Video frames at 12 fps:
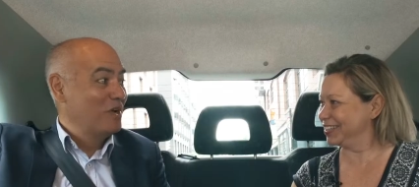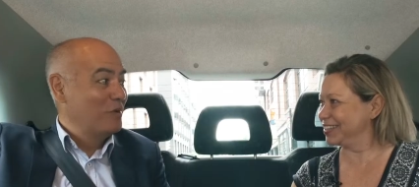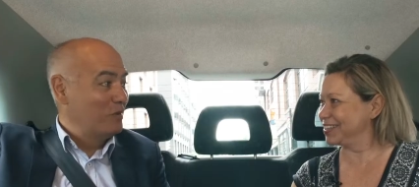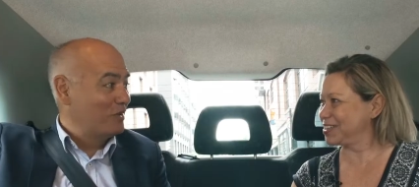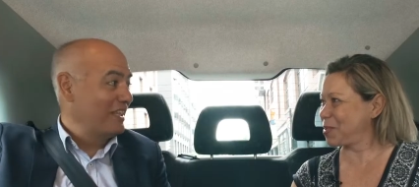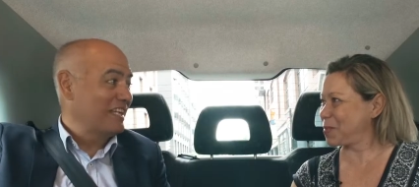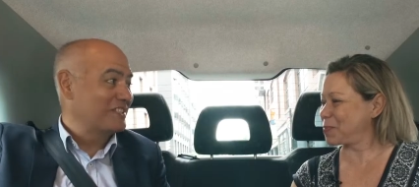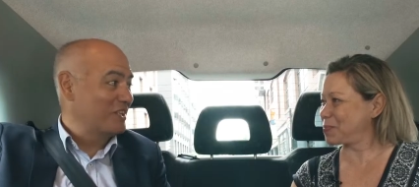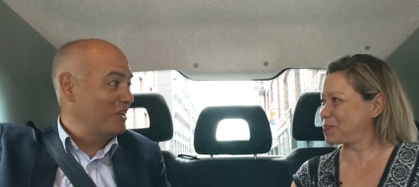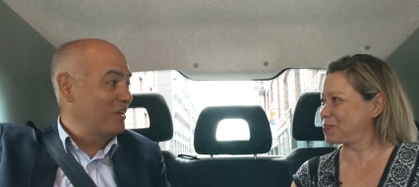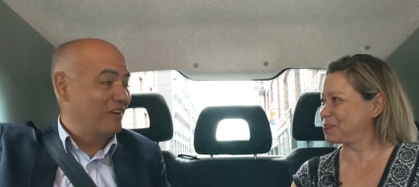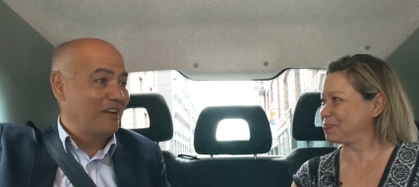Speaker 1: Well,
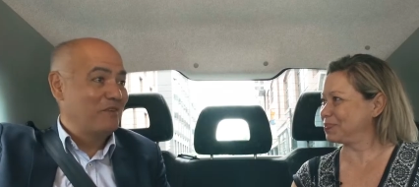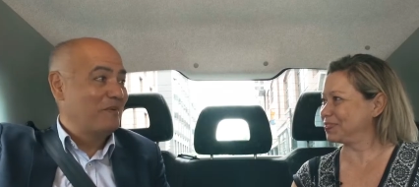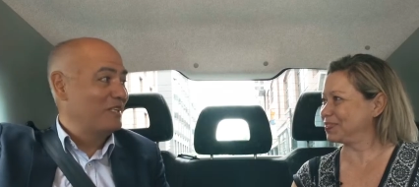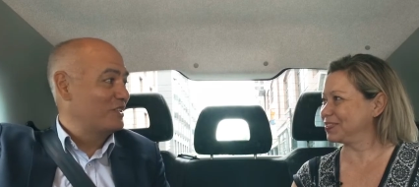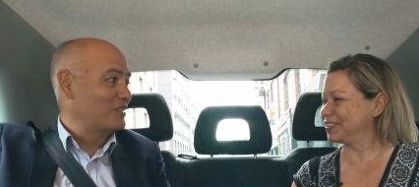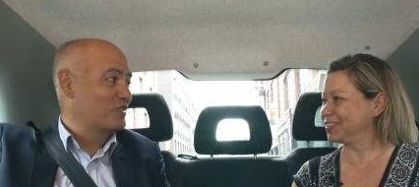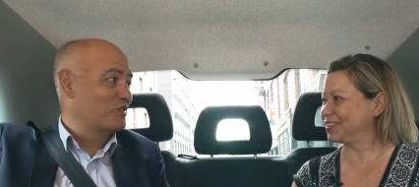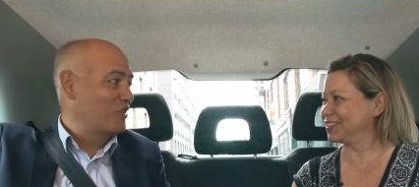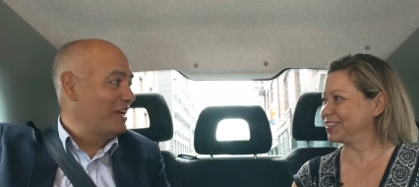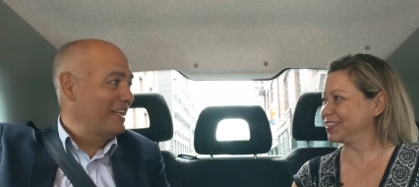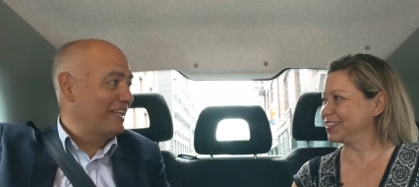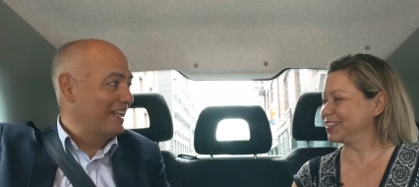thanks a lot. I've been
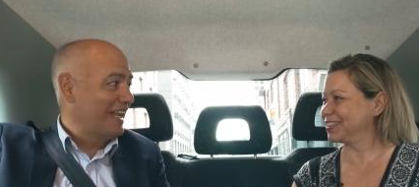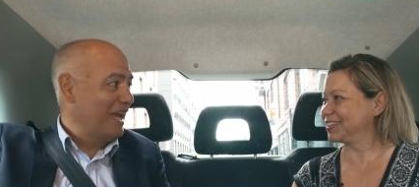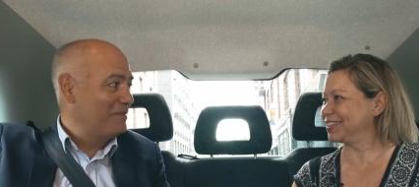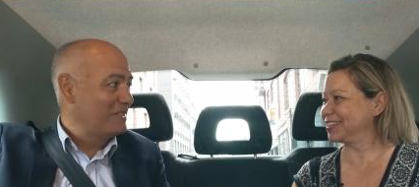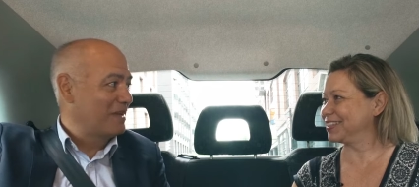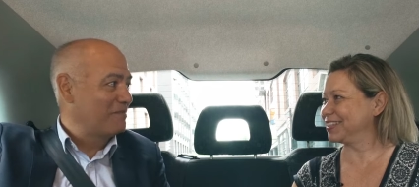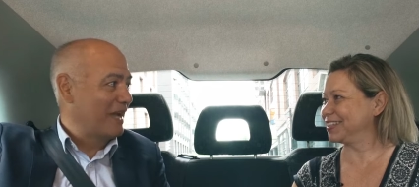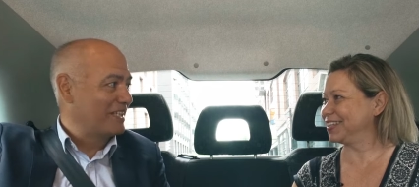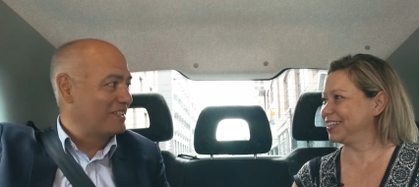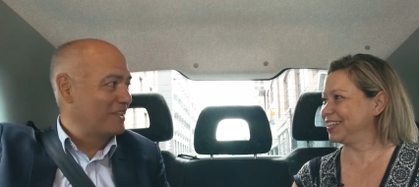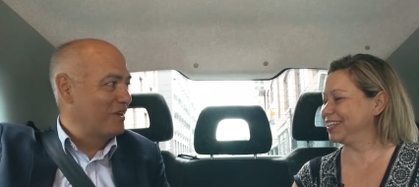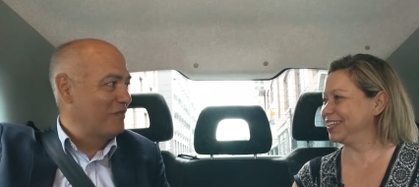trying to get a cab to get
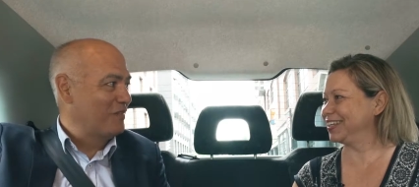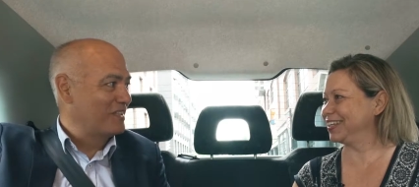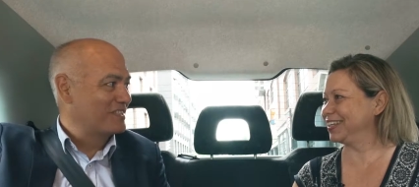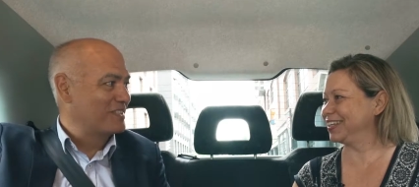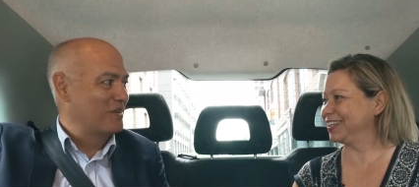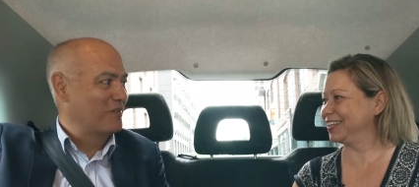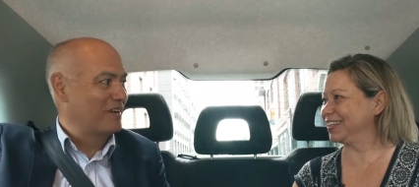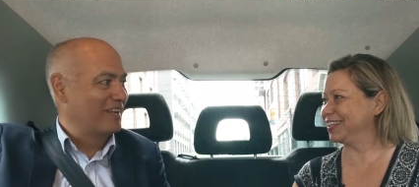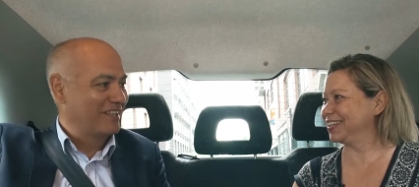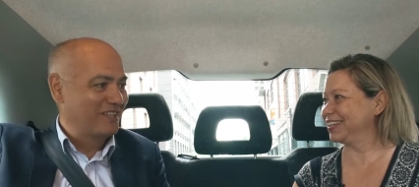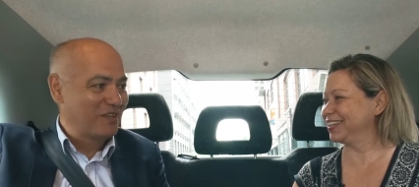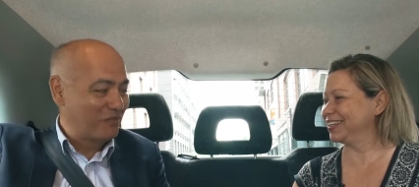back to the office, so
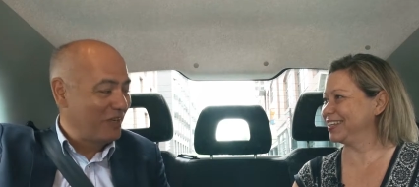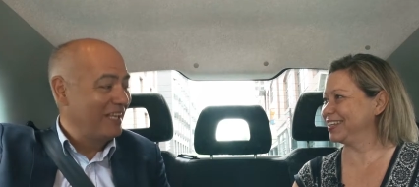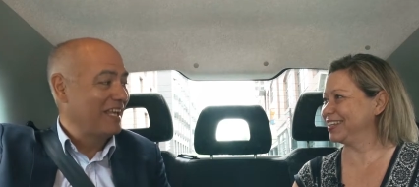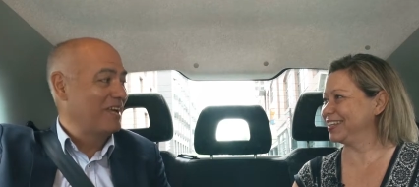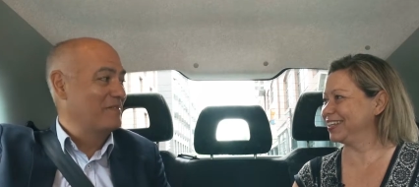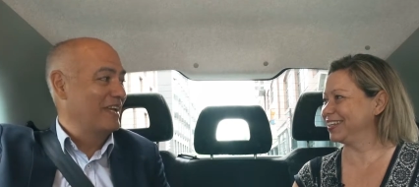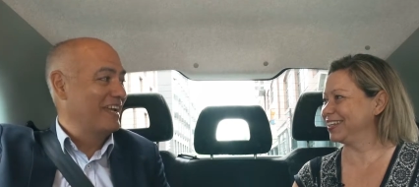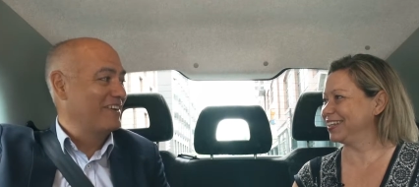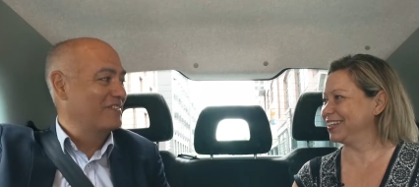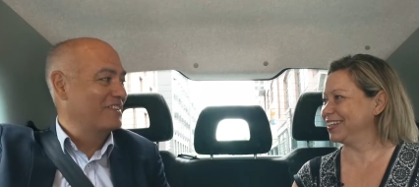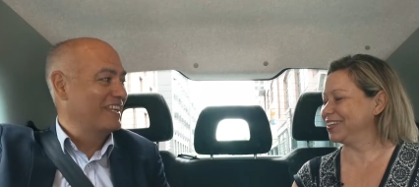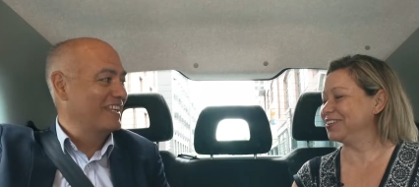uh, you really helped me
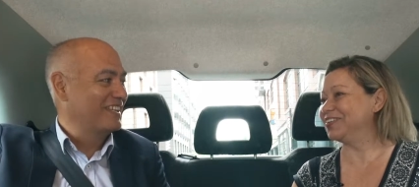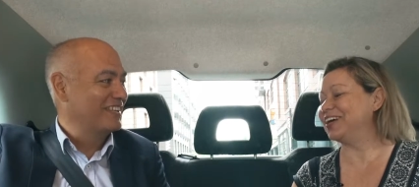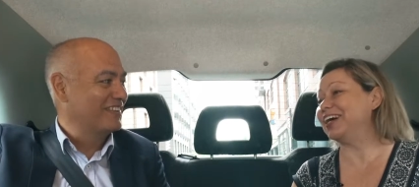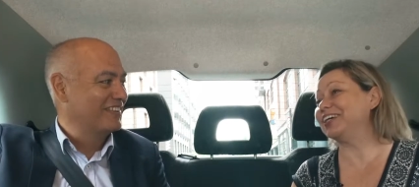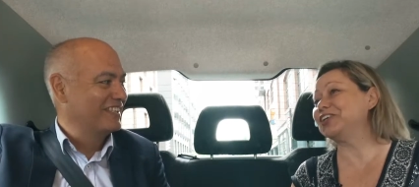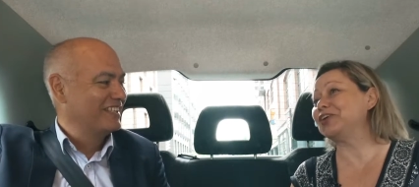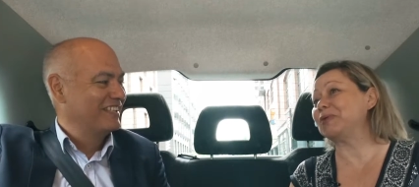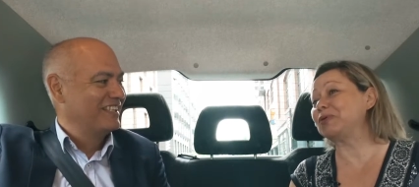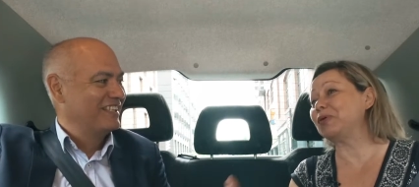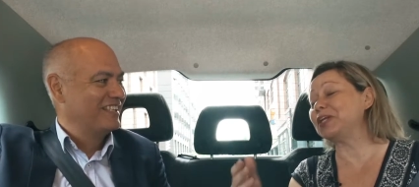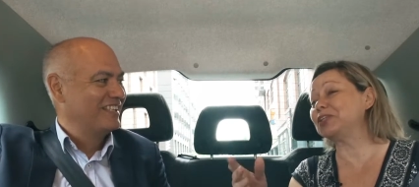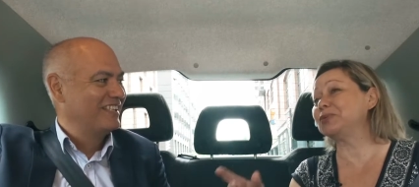out. Thank you. Well,
Speaker 2: you know,
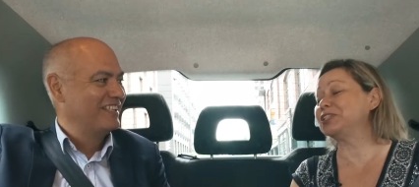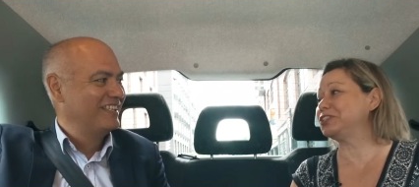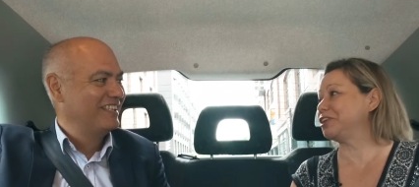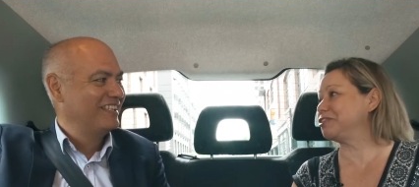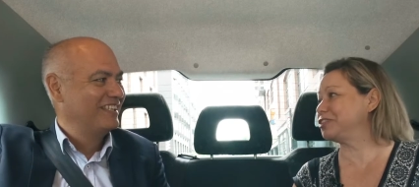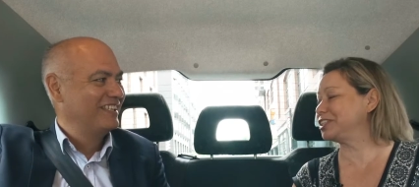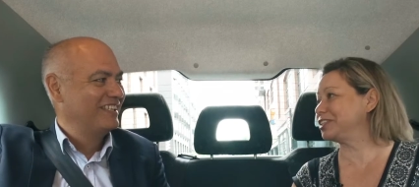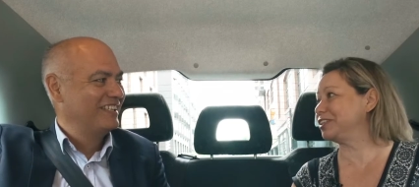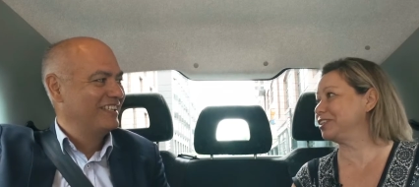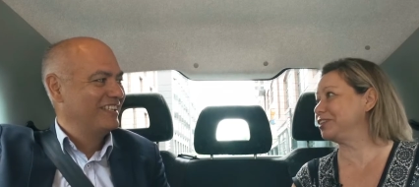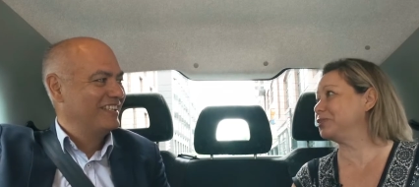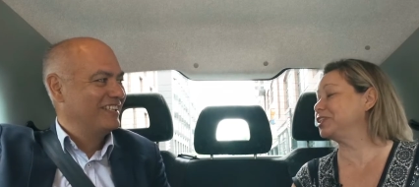I'm going towards your office,
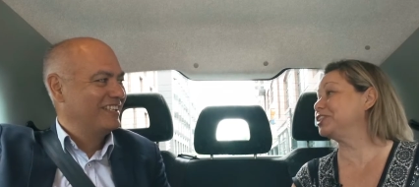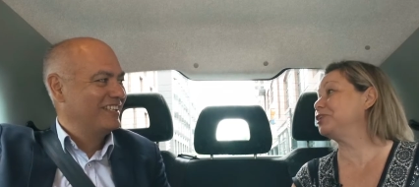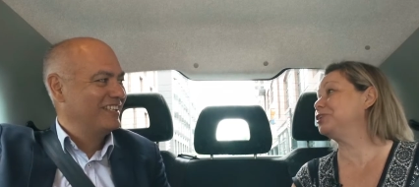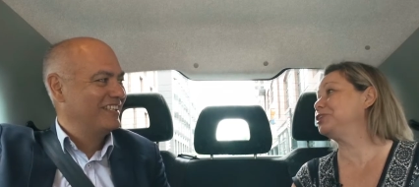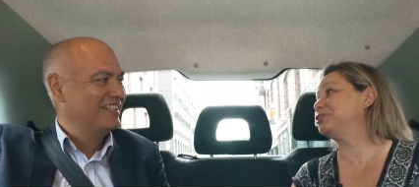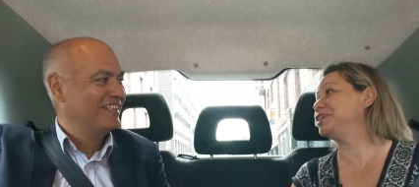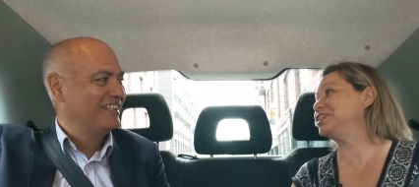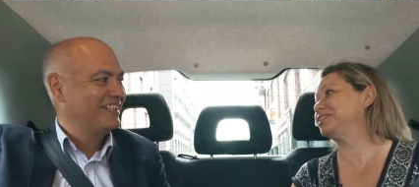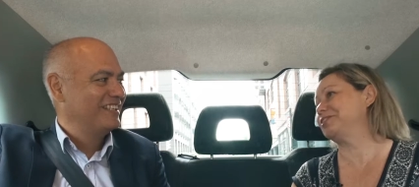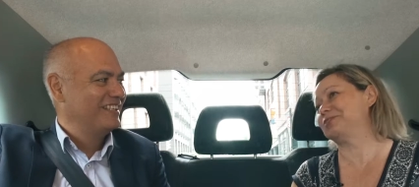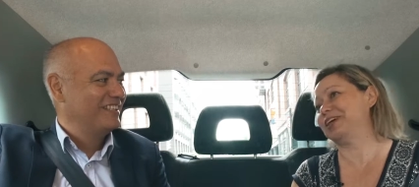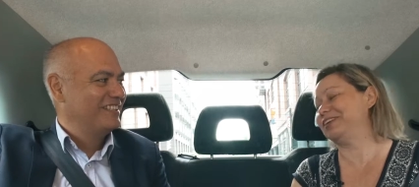uh, towards Old Street,
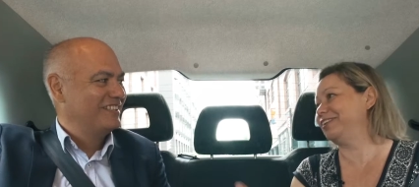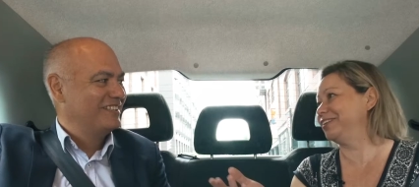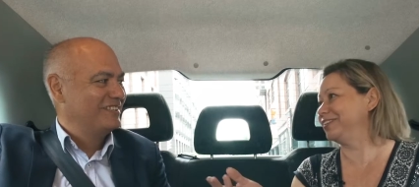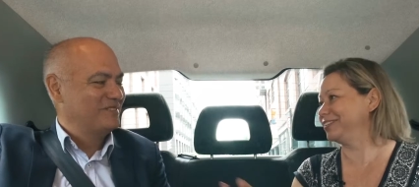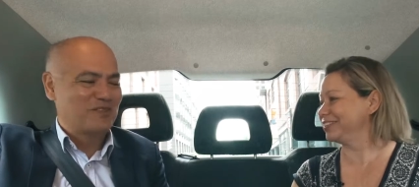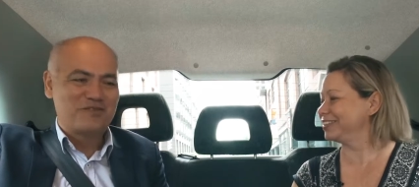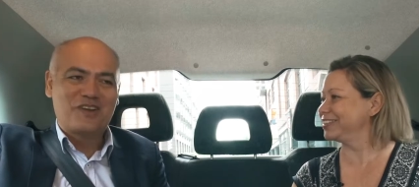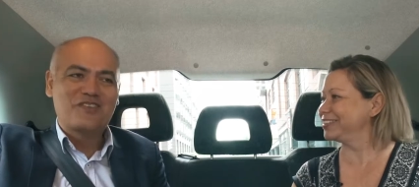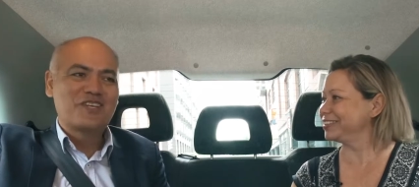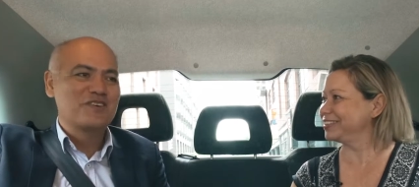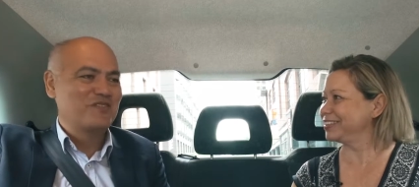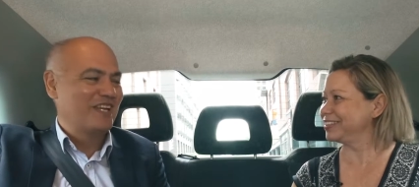so why not?
Speaker 1: Well,
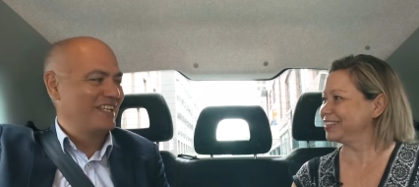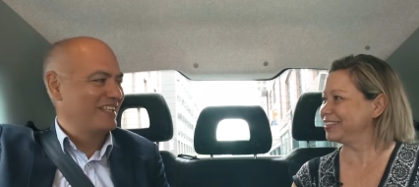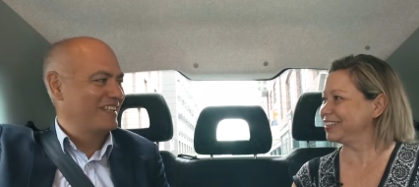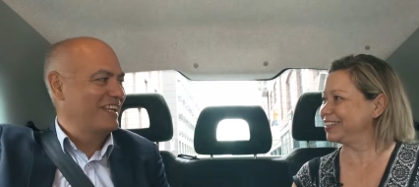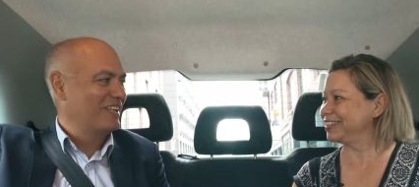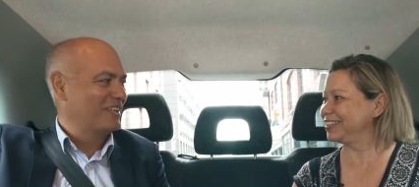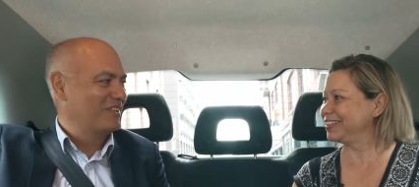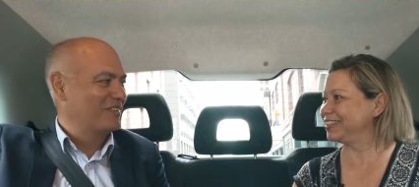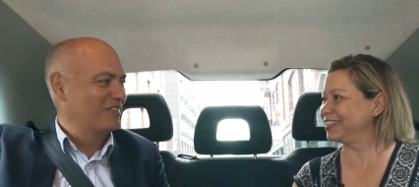very convenient. Thank you.